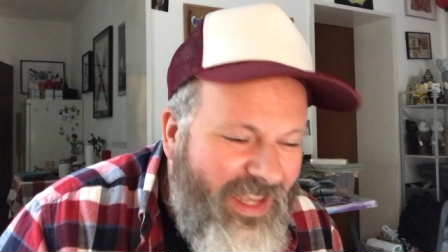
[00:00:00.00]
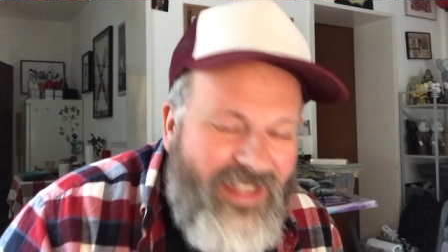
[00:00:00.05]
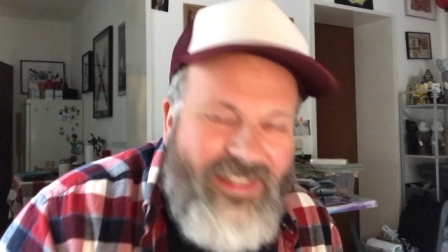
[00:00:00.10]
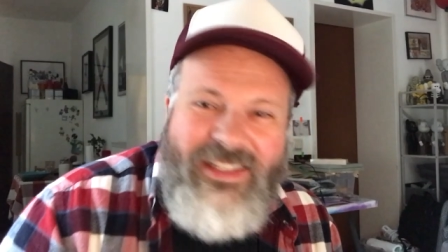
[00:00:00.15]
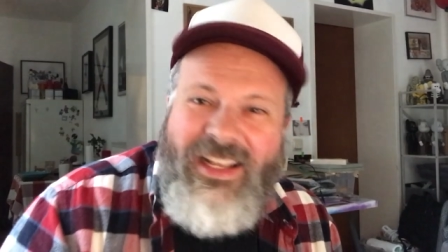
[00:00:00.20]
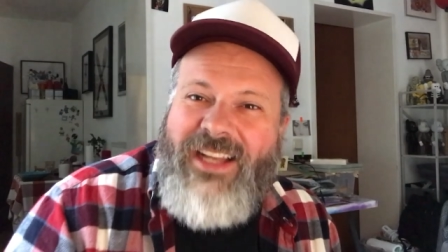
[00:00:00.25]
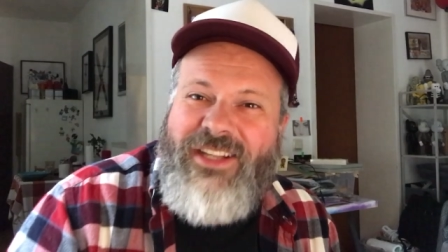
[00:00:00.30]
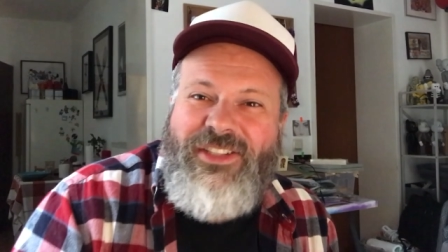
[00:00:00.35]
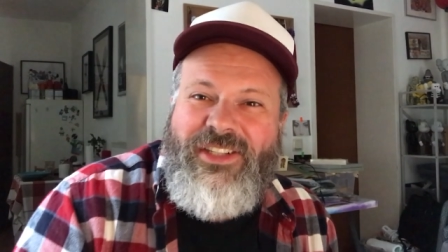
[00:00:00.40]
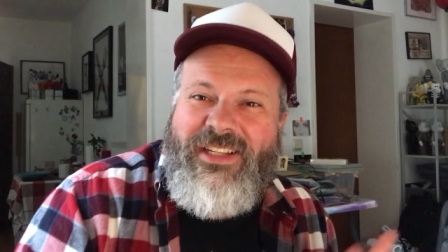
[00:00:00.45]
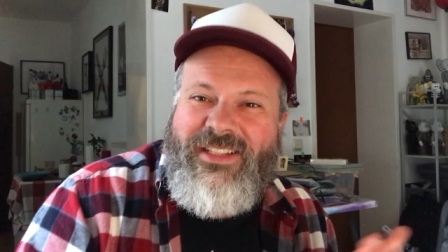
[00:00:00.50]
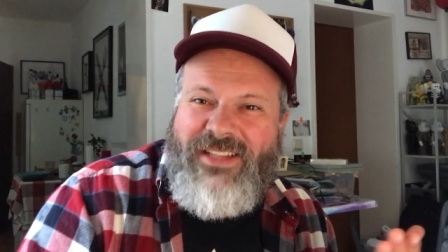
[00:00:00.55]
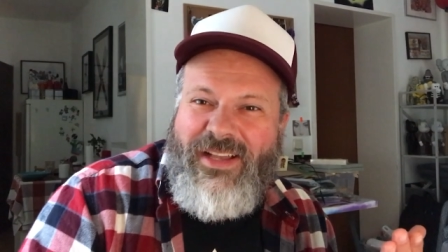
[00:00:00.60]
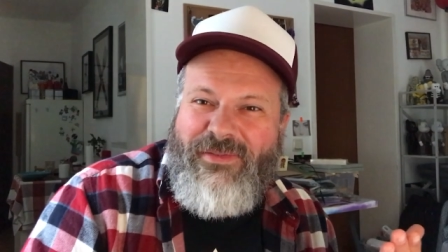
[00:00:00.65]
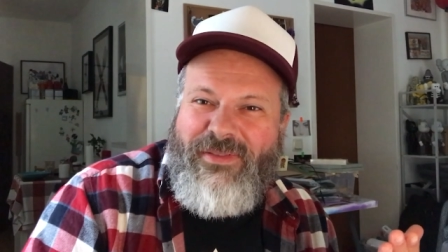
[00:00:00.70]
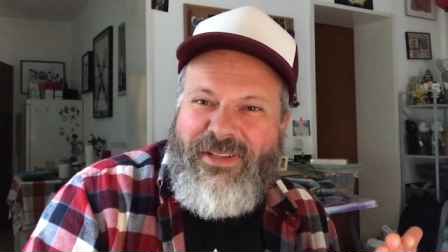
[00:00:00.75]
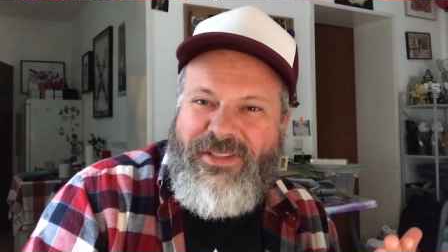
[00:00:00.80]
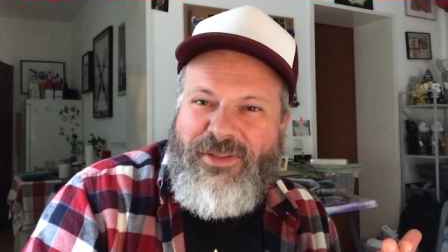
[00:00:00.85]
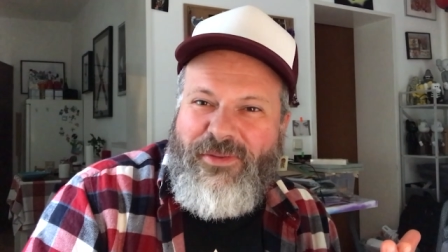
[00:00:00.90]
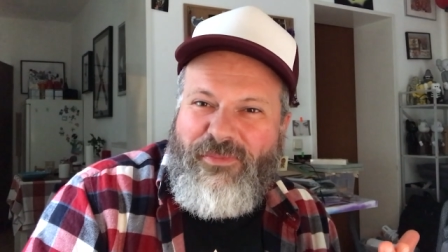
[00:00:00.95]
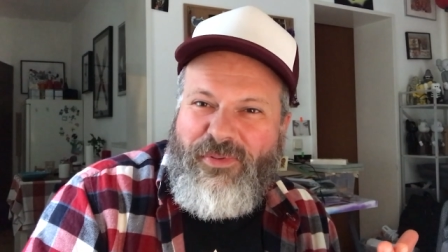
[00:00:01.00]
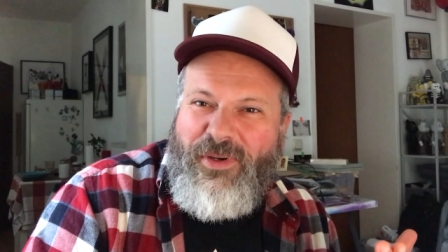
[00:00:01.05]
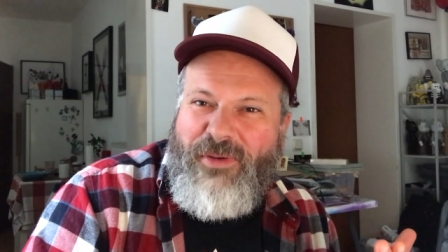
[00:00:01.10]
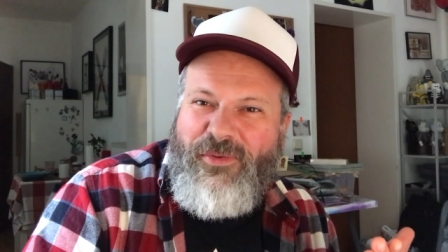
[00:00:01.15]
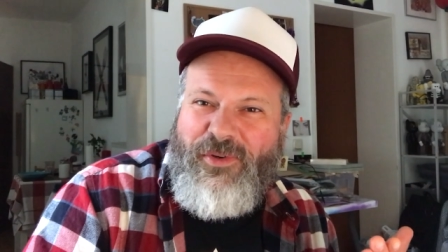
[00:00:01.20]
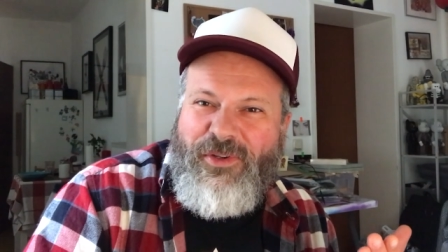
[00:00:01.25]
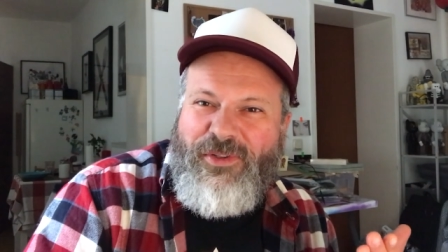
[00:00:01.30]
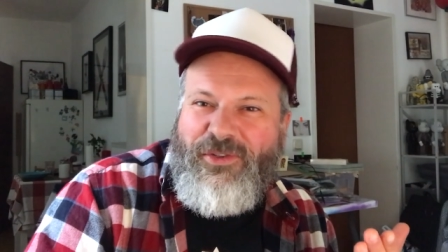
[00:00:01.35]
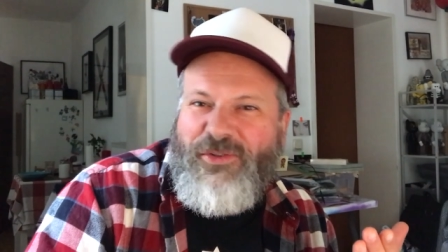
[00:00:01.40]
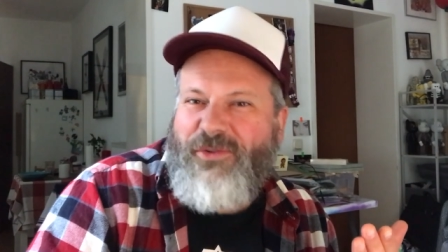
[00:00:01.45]
It's actually something Supreme
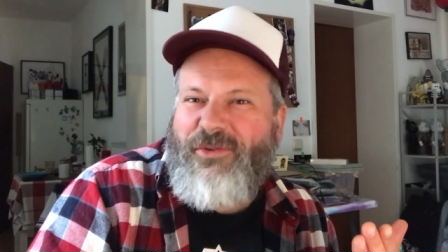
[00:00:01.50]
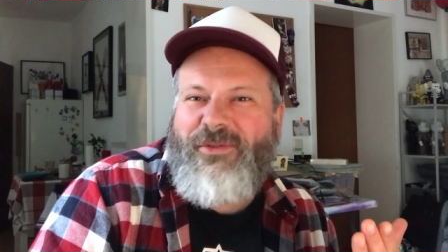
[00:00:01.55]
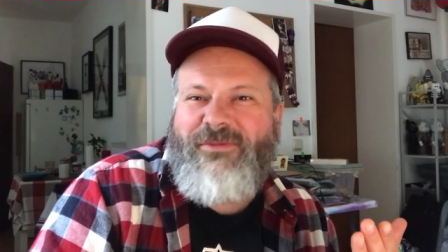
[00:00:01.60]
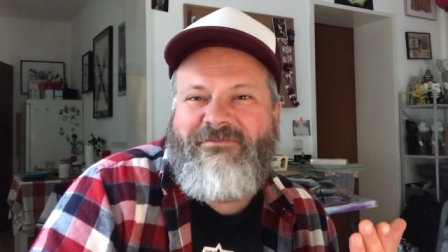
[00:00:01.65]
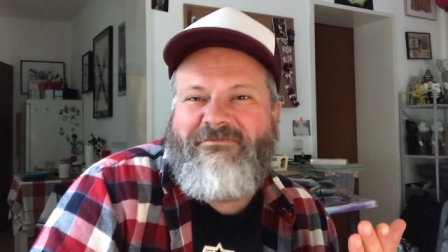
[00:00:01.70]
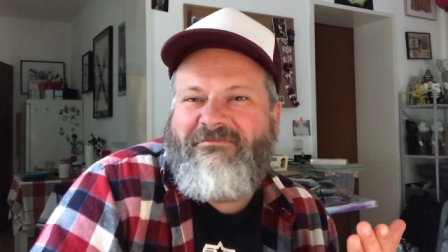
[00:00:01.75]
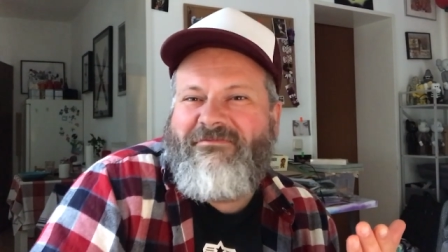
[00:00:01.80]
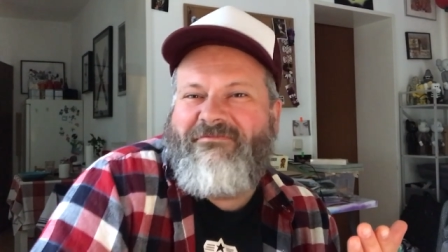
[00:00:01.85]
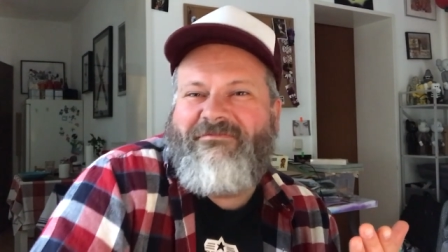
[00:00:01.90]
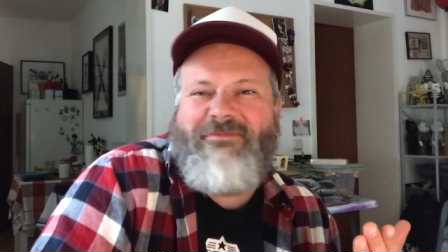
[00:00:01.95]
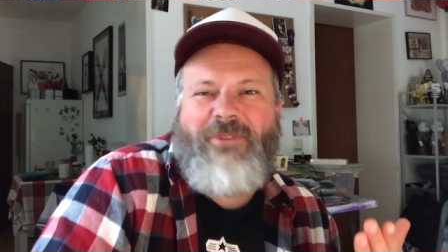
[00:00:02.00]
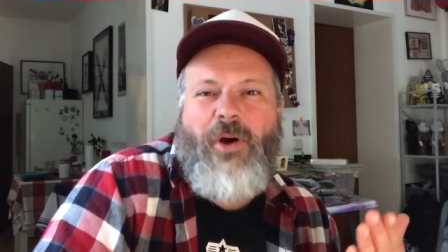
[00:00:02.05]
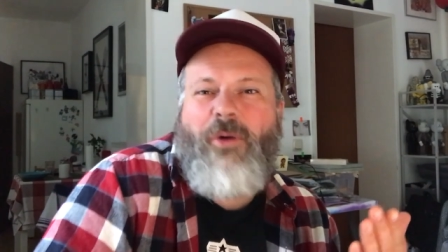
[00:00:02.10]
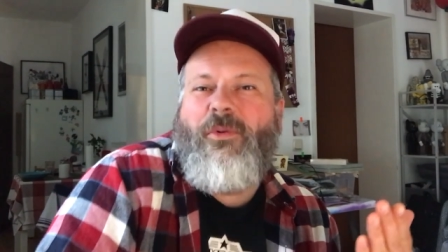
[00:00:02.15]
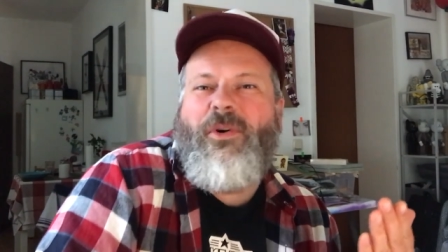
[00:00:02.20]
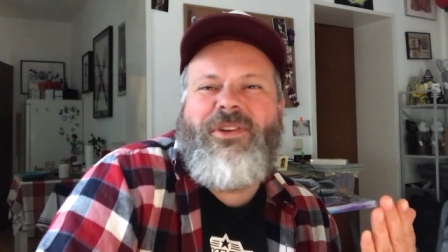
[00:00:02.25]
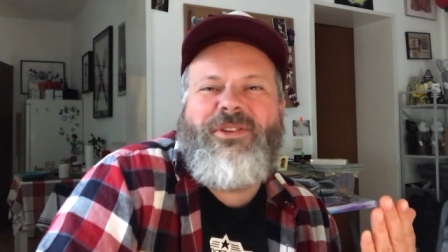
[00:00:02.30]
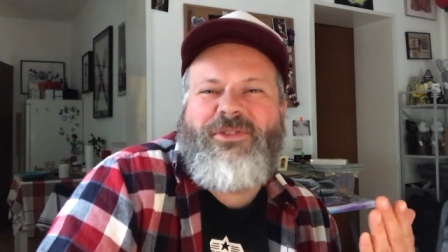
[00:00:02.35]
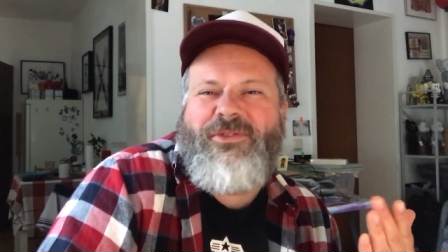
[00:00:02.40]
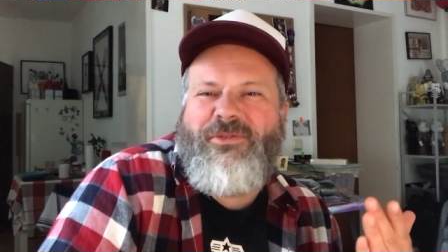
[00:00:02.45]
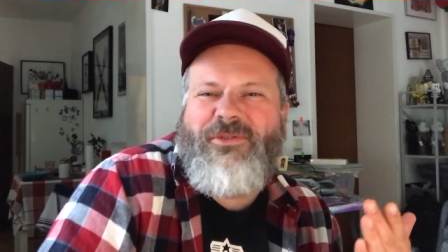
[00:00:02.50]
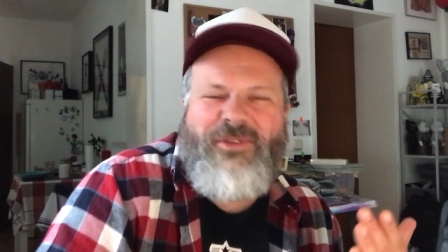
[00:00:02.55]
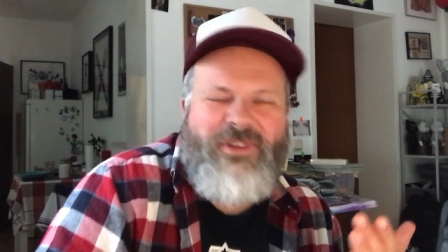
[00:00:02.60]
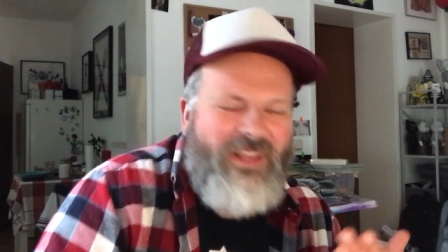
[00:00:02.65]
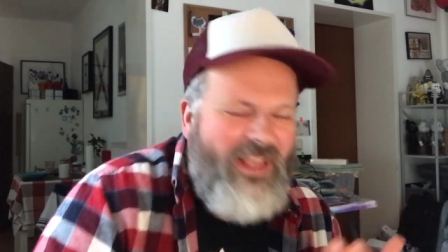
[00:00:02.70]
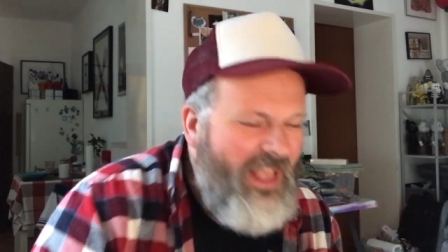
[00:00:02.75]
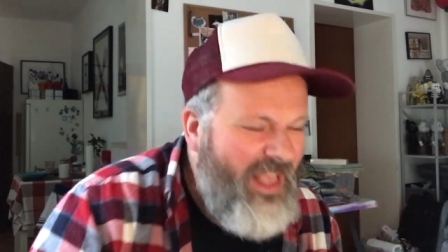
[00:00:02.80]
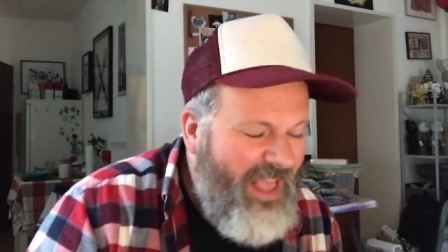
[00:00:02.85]
could do or would do.